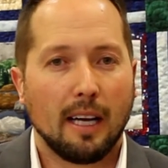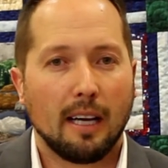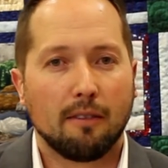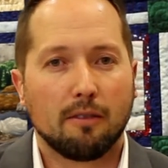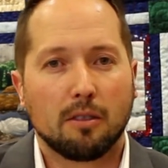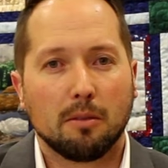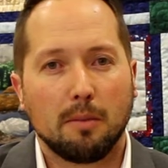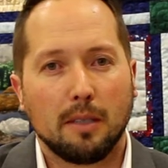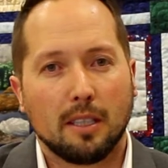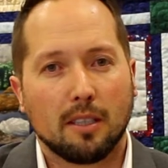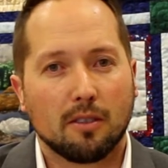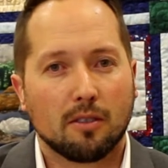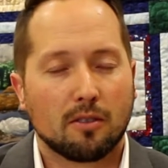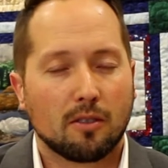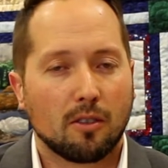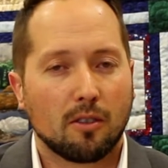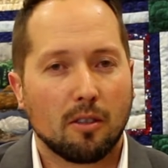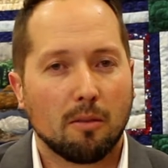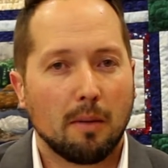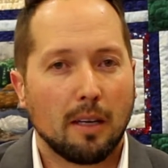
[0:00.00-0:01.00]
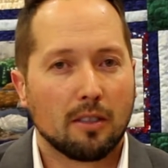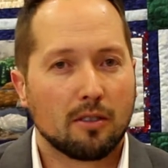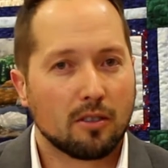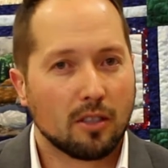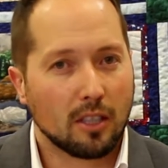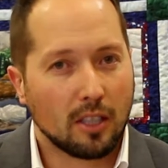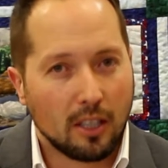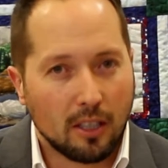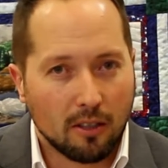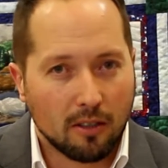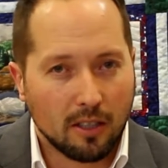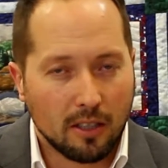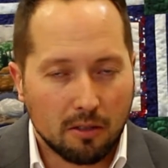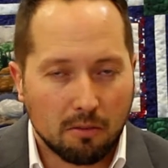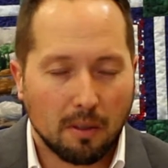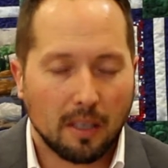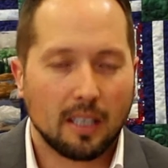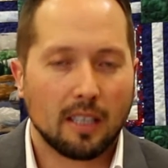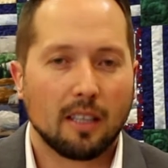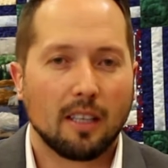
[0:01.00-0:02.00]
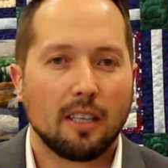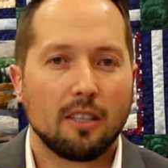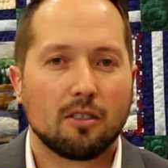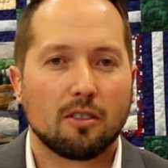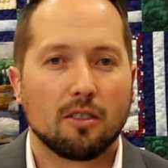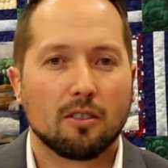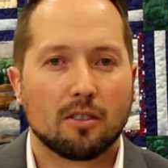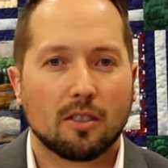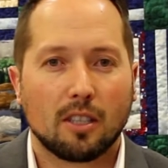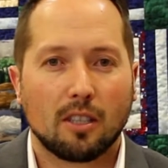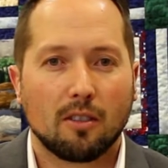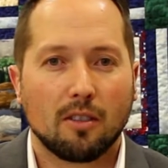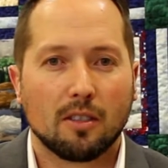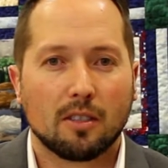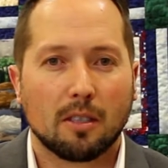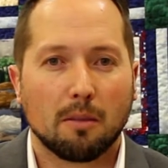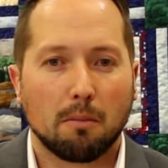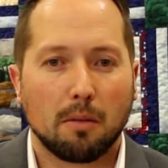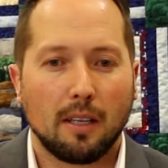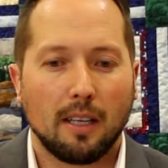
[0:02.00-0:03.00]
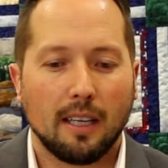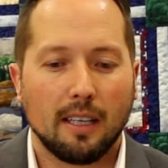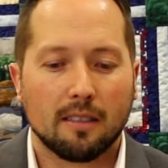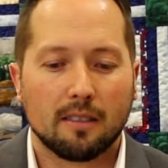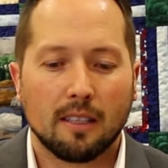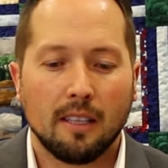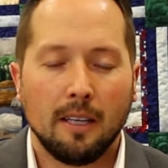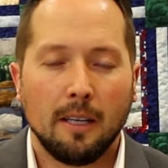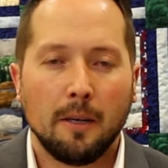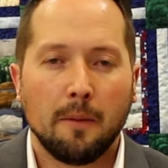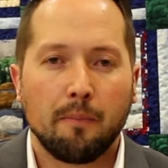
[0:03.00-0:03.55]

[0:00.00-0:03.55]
have to be concerned about securities regulation and securities compliance,